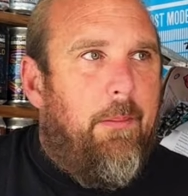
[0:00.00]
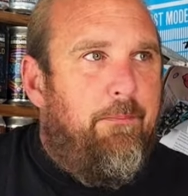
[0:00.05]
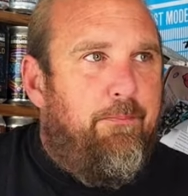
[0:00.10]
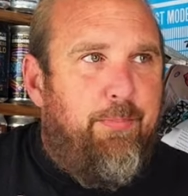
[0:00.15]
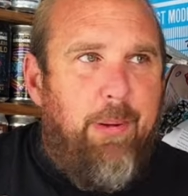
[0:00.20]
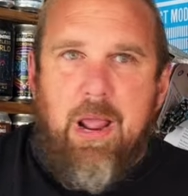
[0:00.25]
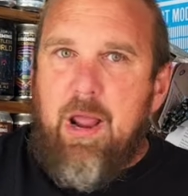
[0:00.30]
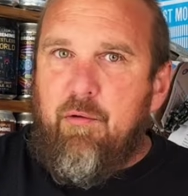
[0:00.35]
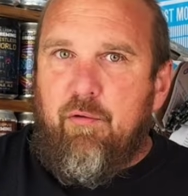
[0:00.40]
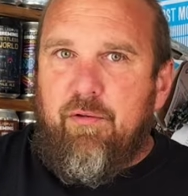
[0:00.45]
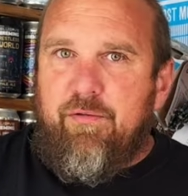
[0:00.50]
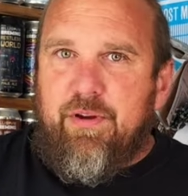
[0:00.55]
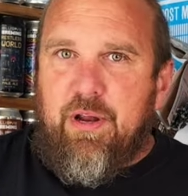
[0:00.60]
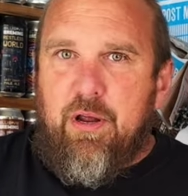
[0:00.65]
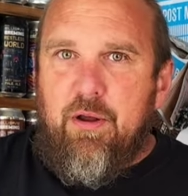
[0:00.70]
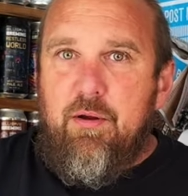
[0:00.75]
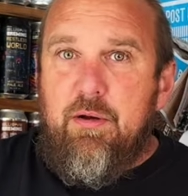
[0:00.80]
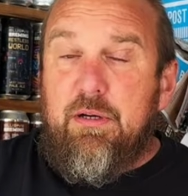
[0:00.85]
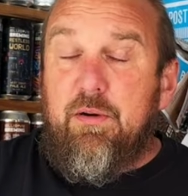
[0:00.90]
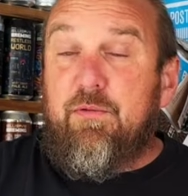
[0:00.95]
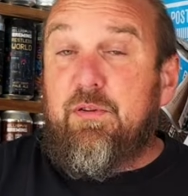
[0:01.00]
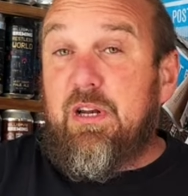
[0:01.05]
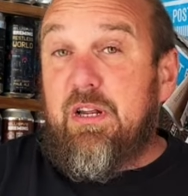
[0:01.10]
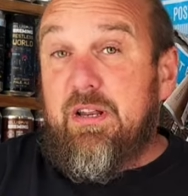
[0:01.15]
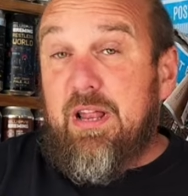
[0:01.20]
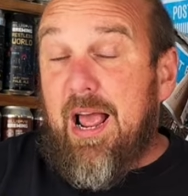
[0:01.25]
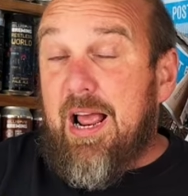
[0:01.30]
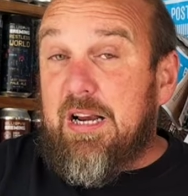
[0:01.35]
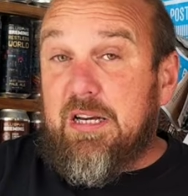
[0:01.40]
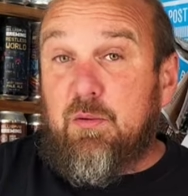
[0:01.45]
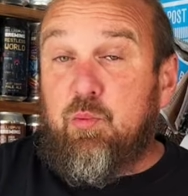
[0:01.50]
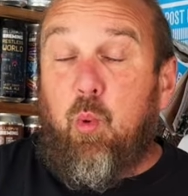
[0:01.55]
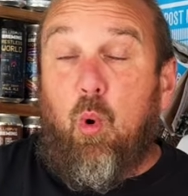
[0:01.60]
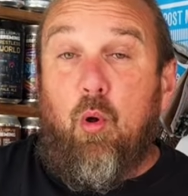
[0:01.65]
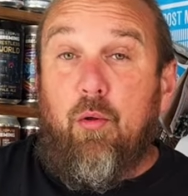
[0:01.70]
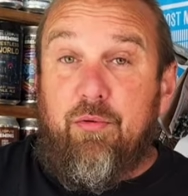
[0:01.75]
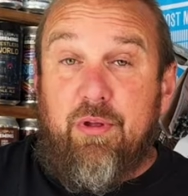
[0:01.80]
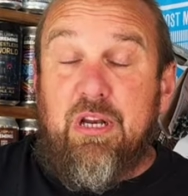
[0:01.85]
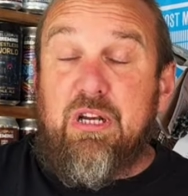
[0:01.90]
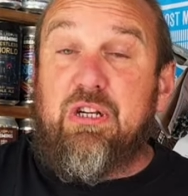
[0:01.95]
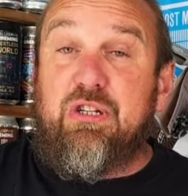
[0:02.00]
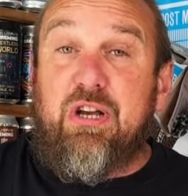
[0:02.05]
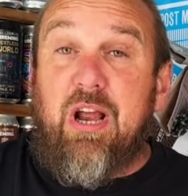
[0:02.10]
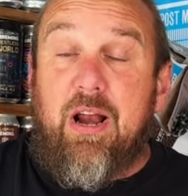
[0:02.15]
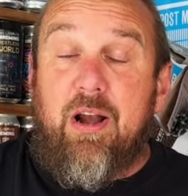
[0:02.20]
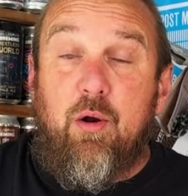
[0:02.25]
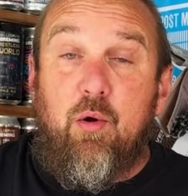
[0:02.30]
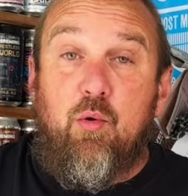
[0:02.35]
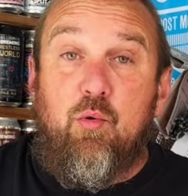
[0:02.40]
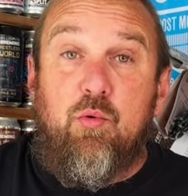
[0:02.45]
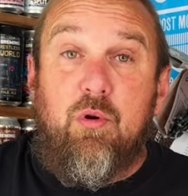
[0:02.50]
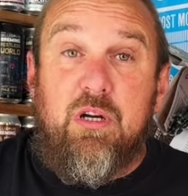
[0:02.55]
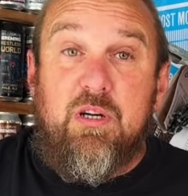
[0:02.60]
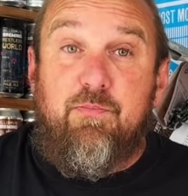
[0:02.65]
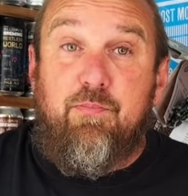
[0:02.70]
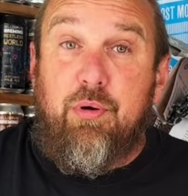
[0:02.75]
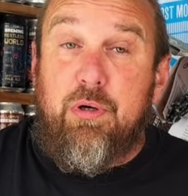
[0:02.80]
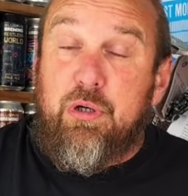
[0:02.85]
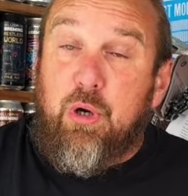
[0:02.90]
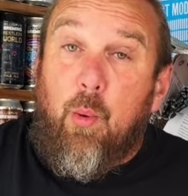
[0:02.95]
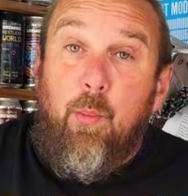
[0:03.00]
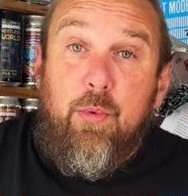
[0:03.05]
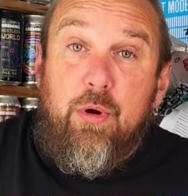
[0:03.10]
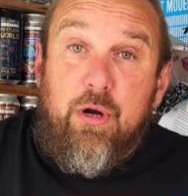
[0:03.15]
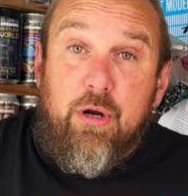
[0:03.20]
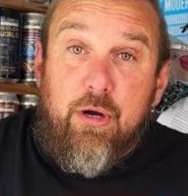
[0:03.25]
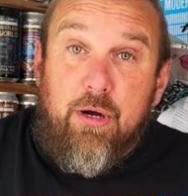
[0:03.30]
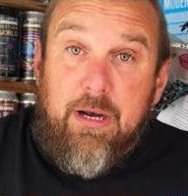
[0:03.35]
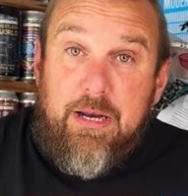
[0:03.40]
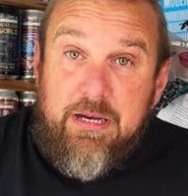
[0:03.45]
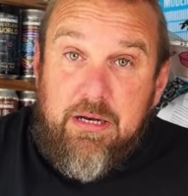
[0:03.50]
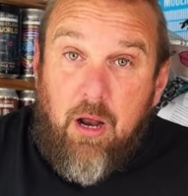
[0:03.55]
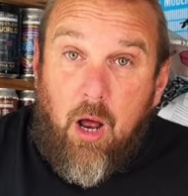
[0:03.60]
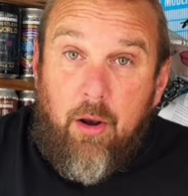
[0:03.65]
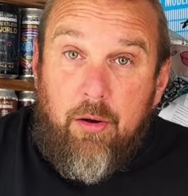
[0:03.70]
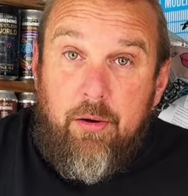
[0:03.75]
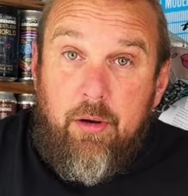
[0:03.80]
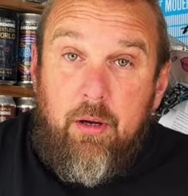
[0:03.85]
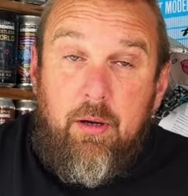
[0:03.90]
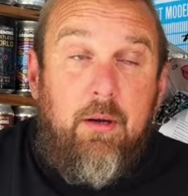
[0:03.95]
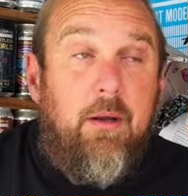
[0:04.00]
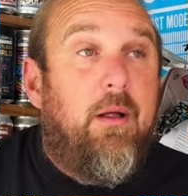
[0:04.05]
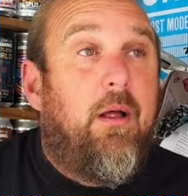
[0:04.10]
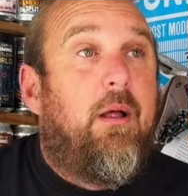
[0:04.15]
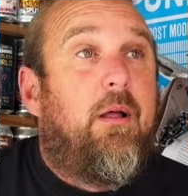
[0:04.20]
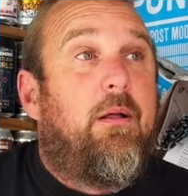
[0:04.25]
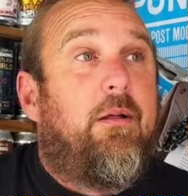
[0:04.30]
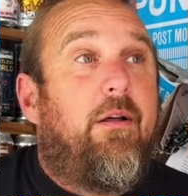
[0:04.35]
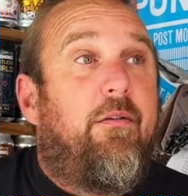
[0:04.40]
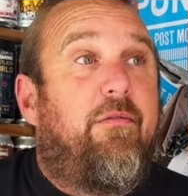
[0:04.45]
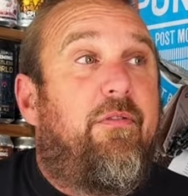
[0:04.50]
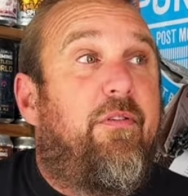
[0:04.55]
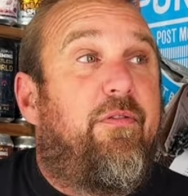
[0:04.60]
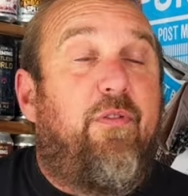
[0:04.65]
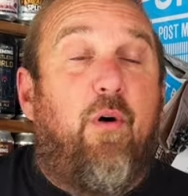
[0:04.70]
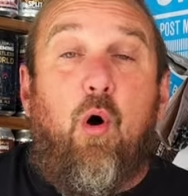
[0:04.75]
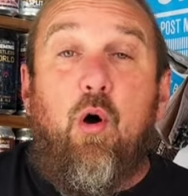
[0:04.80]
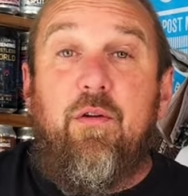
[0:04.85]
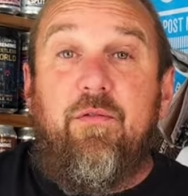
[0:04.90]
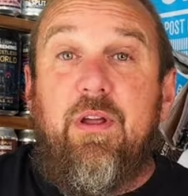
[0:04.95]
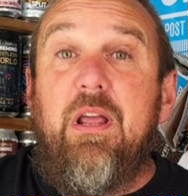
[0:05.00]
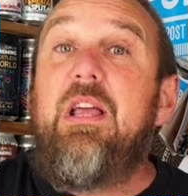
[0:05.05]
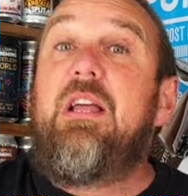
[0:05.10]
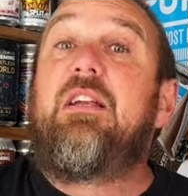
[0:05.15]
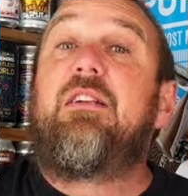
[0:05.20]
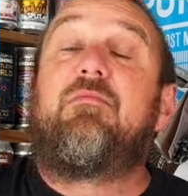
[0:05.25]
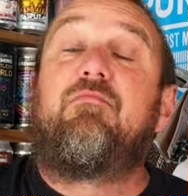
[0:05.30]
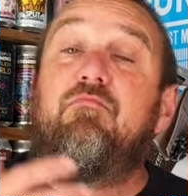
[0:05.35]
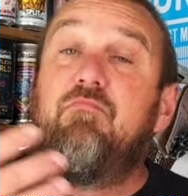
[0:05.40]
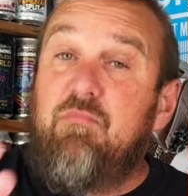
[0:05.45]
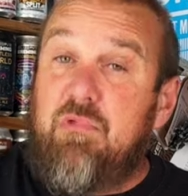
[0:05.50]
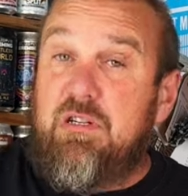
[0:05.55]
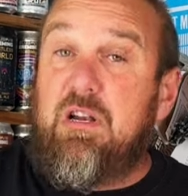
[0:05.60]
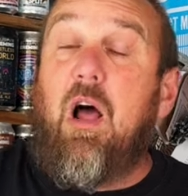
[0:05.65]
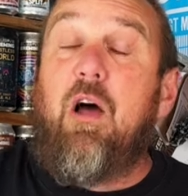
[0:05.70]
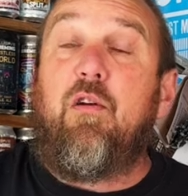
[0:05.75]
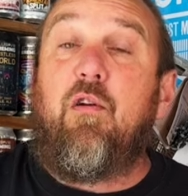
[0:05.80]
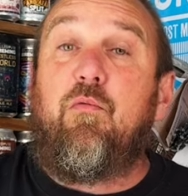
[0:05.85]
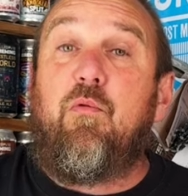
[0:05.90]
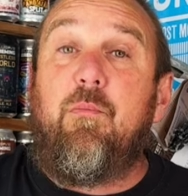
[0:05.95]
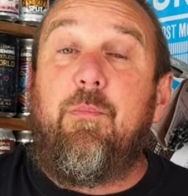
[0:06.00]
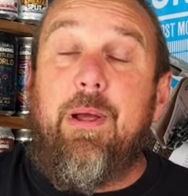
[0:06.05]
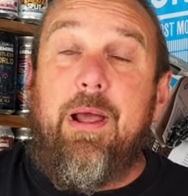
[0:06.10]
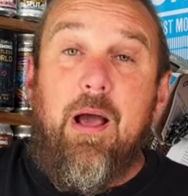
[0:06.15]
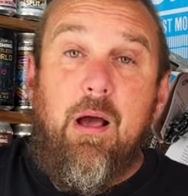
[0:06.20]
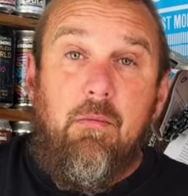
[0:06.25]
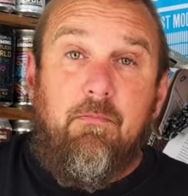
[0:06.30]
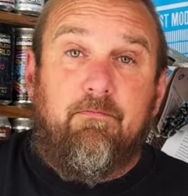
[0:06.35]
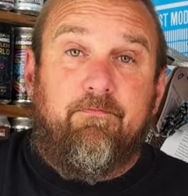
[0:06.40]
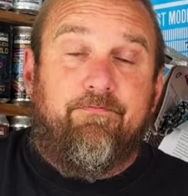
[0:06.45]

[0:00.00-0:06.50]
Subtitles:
Beer reviews, obviously that's what this channel has predominantly done for 5 years. Started off with beer,